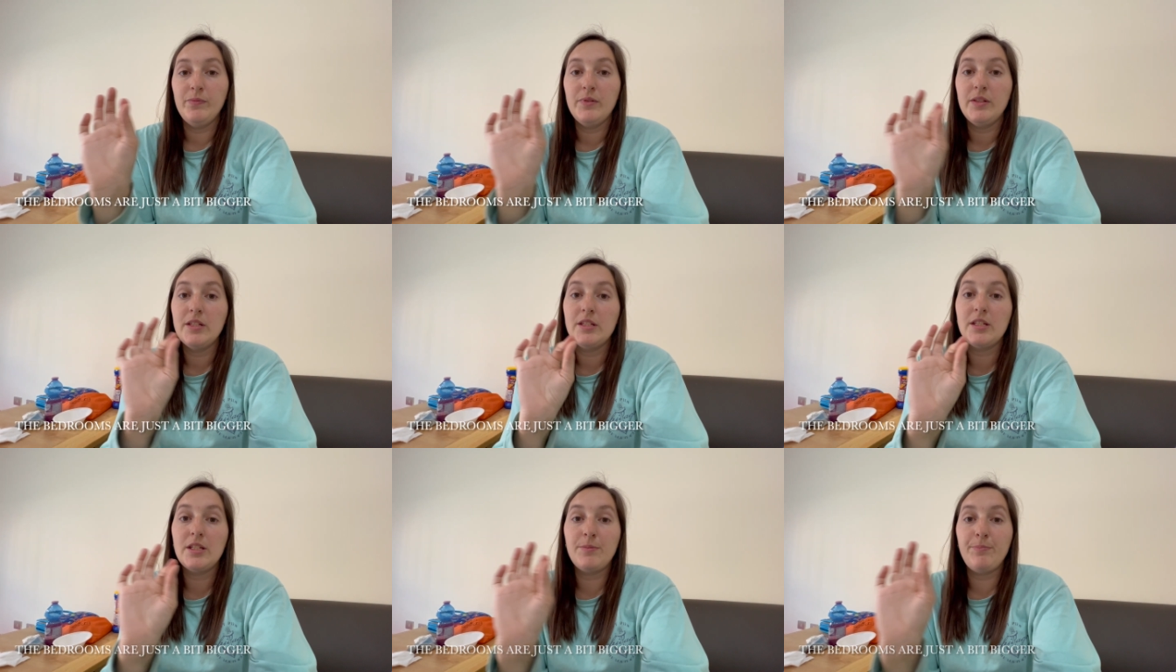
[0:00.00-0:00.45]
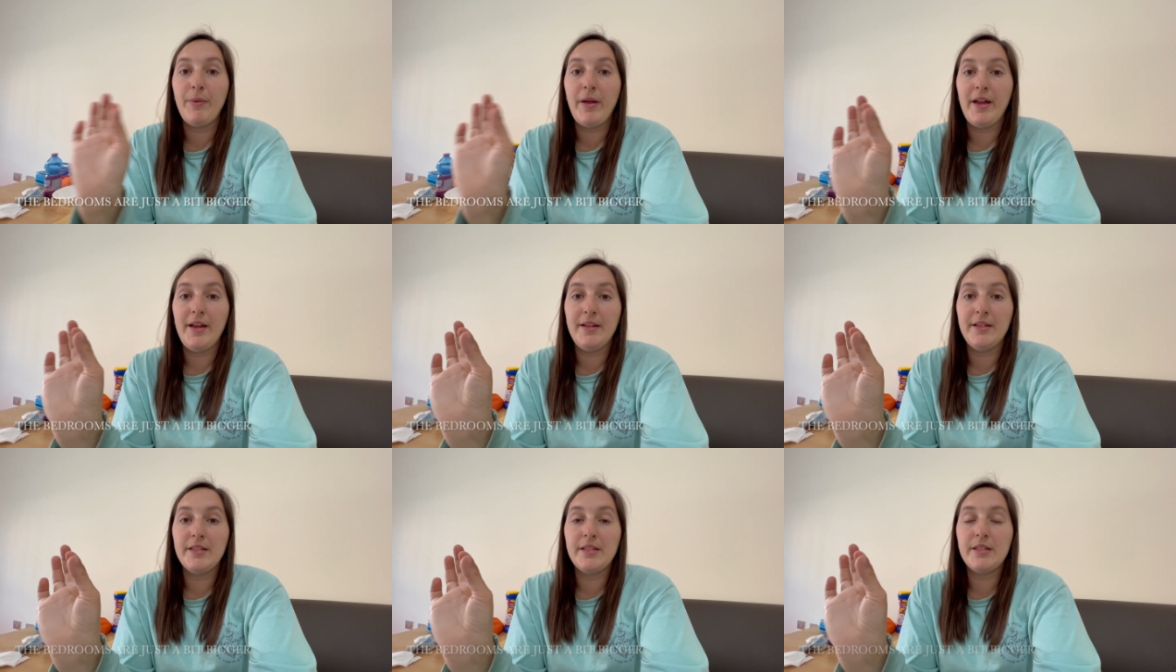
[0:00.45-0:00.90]

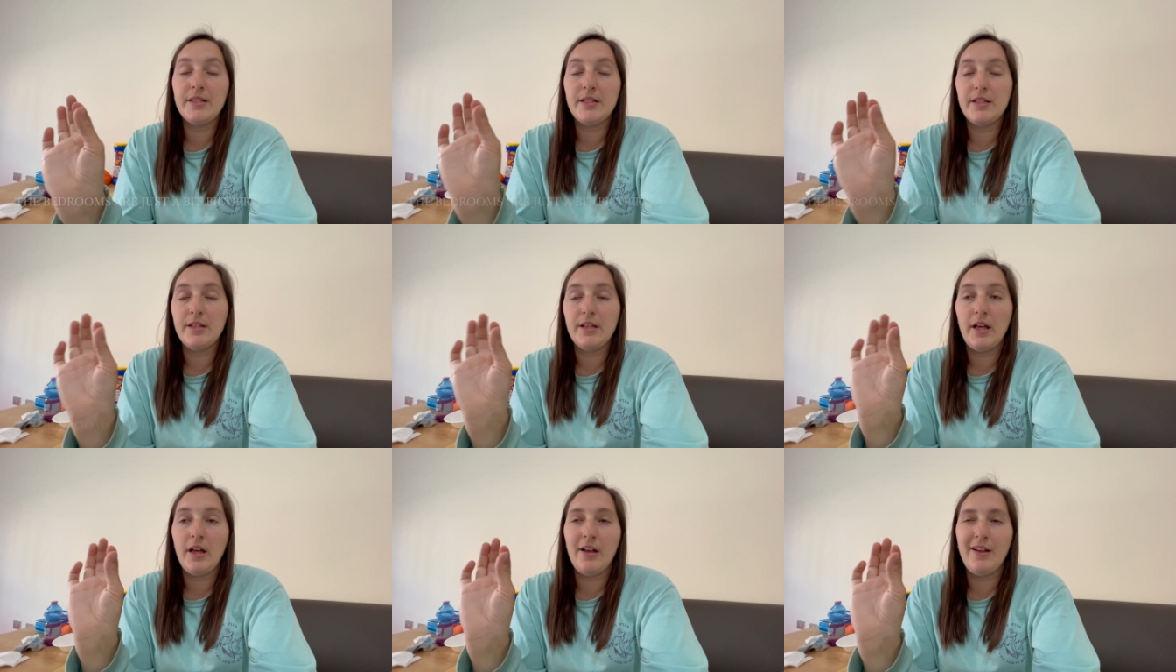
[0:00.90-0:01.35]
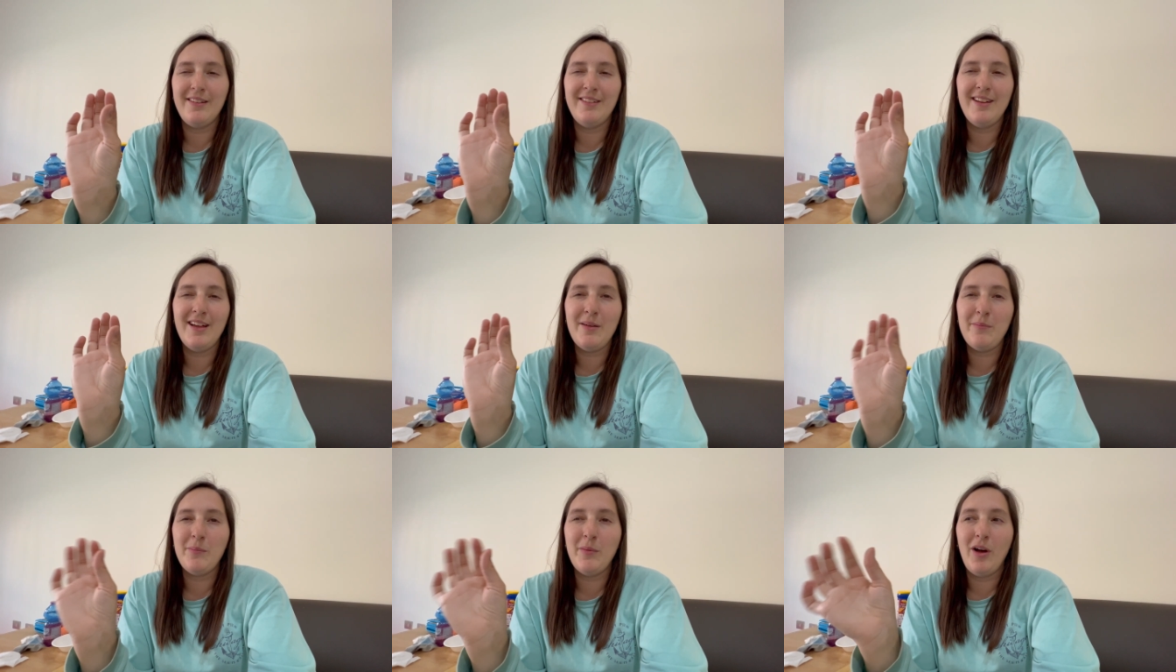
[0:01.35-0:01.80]
space. Uh,
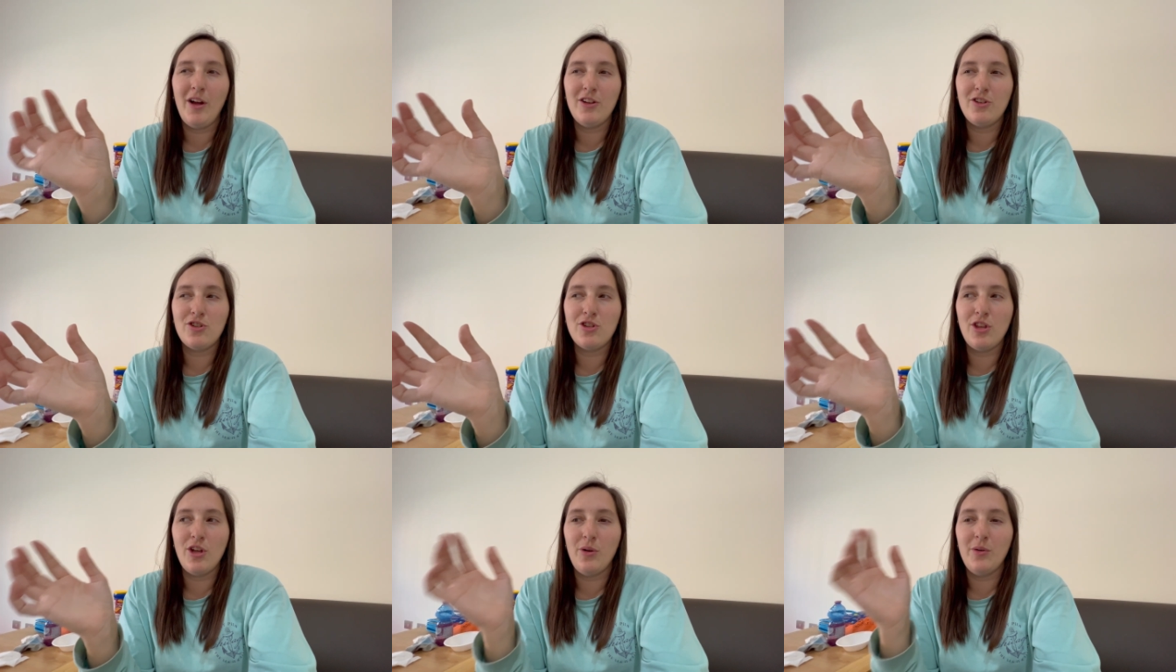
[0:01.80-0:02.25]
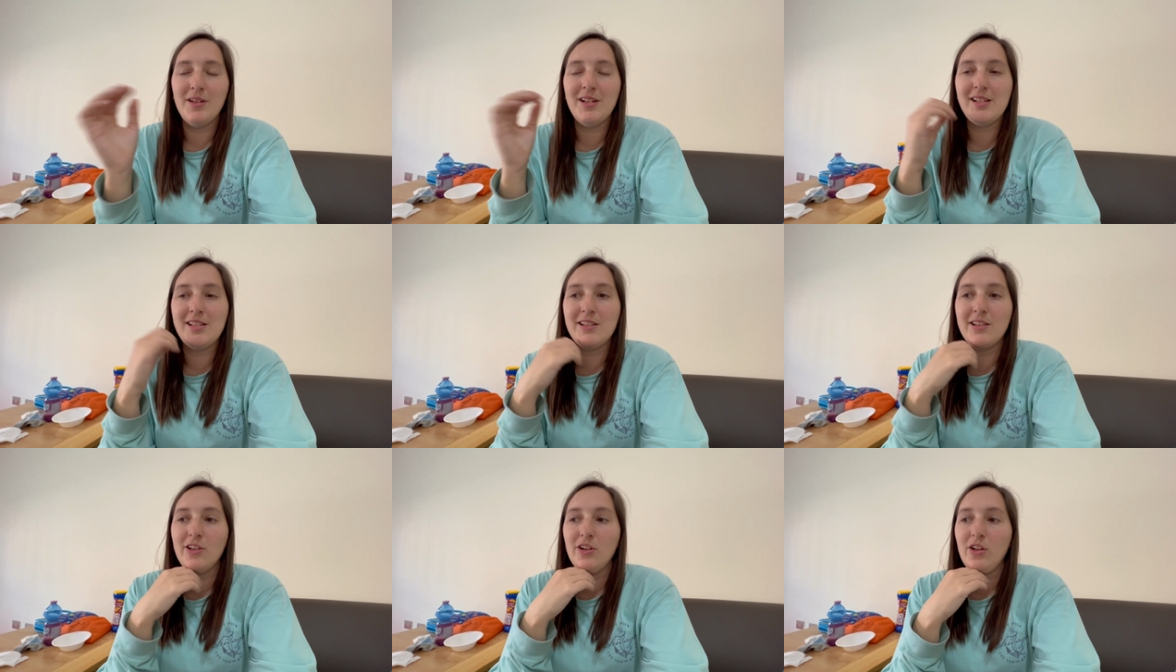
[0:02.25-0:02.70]
not much though, it
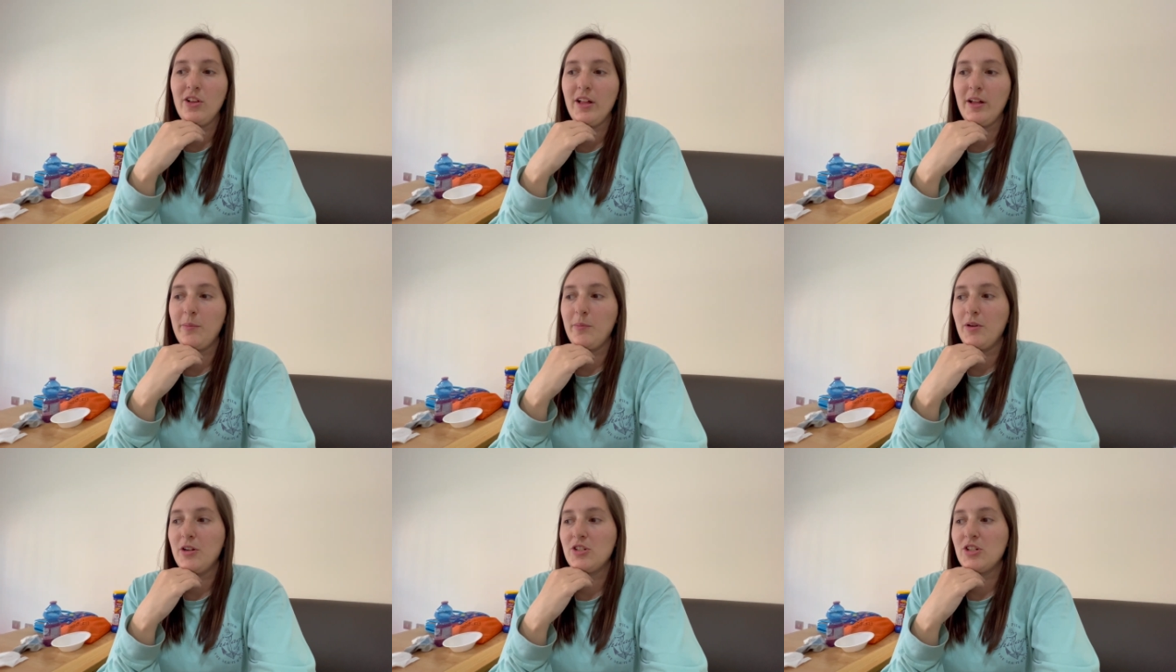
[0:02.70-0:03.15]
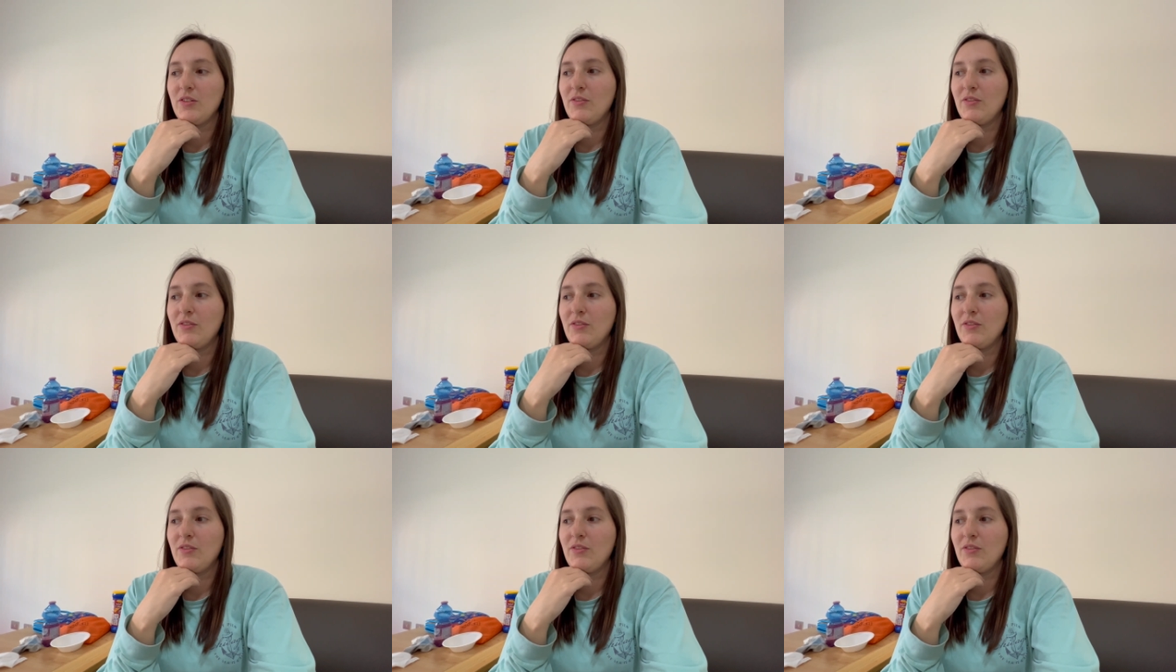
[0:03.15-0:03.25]
doesn't look like much.